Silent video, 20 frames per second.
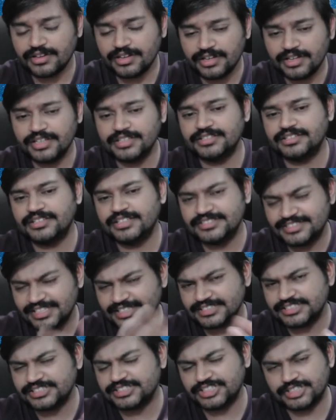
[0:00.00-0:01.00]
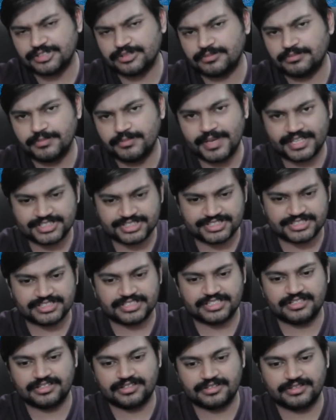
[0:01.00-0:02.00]
it just makes
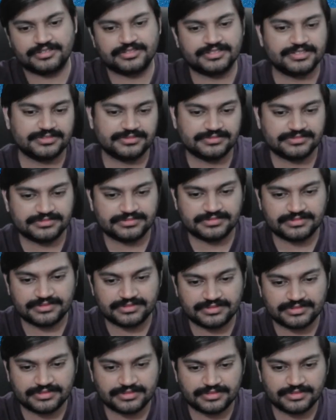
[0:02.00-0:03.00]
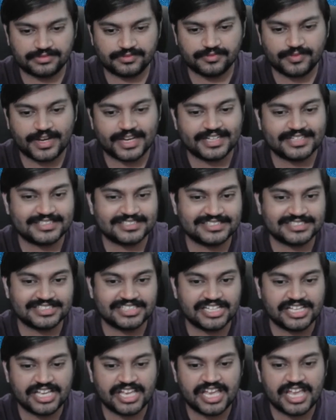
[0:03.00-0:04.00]
White's
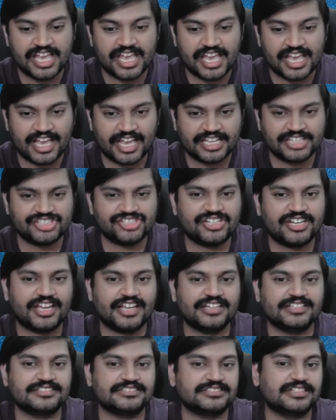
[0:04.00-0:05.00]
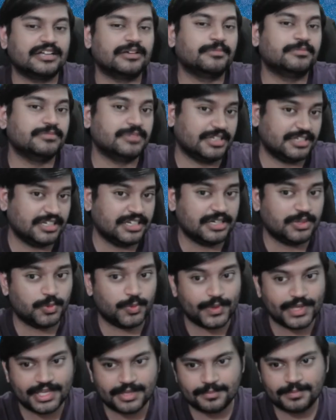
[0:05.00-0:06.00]
edge line a little
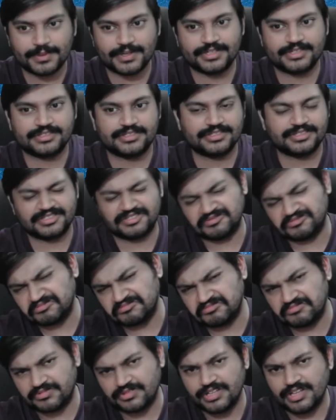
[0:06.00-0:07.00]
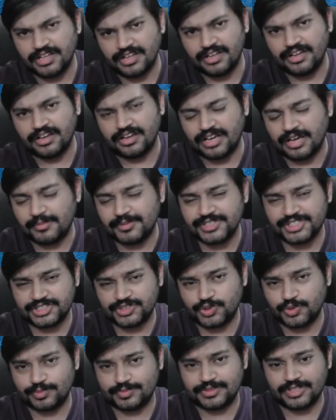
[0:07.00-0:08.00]
weak. But
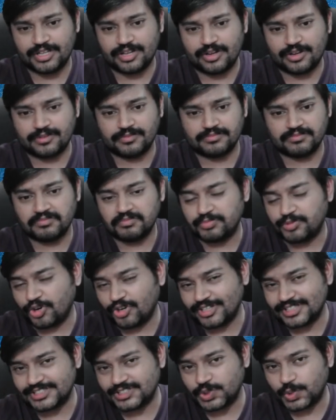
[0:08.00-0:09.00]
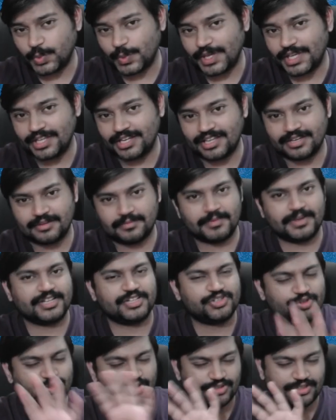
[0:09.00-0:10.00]
Abhijit Gupta brought his queen and made
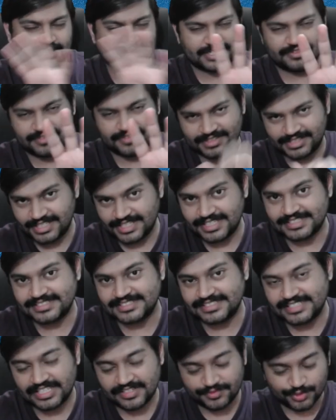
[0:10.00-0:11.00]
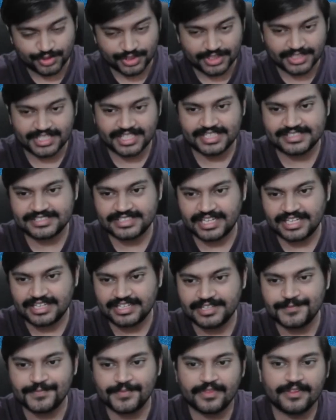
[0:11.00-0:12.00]
sure that everything is safe on the king
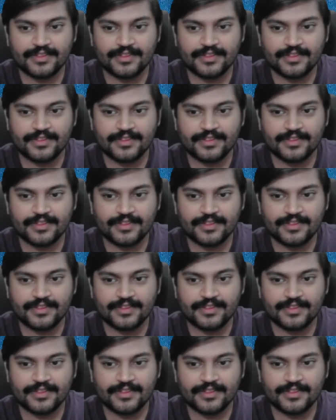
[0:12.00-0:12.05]
side.